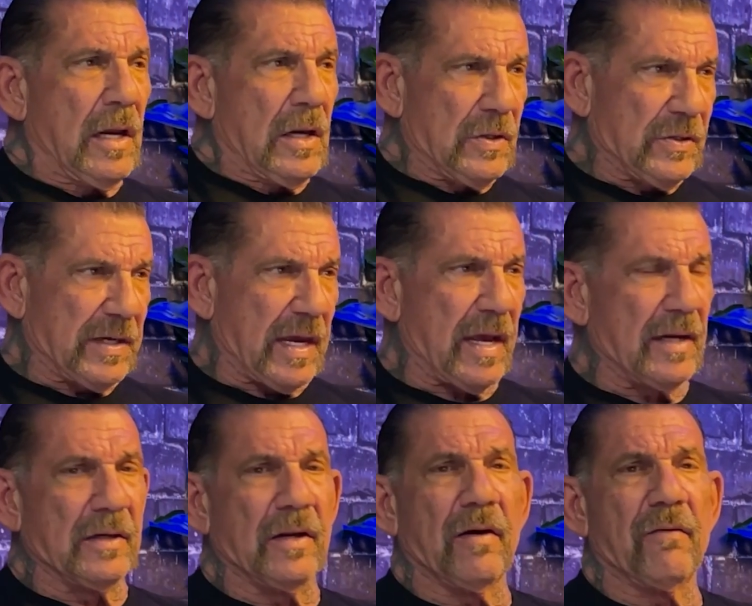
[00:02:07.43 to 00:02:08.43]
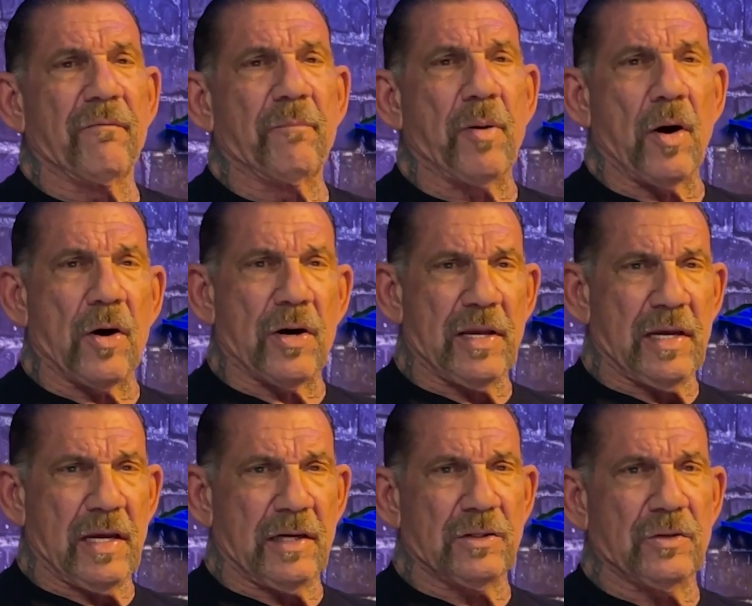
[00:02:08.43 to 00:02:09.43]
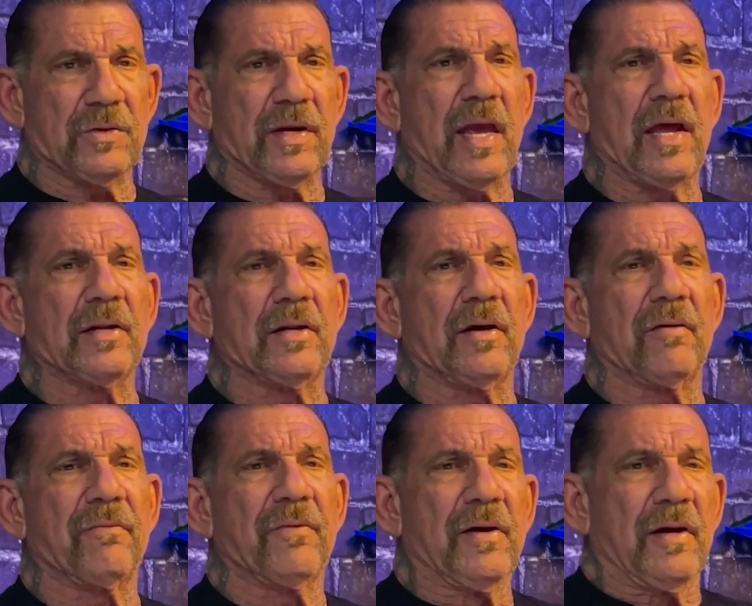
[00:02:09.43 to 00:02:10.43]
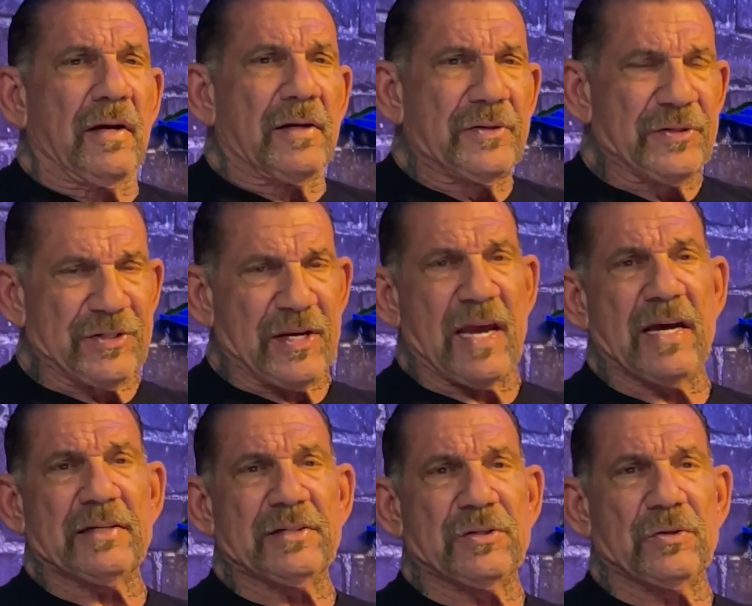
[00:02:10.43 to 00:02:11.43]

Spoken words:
You can't love partying. You can't love sex.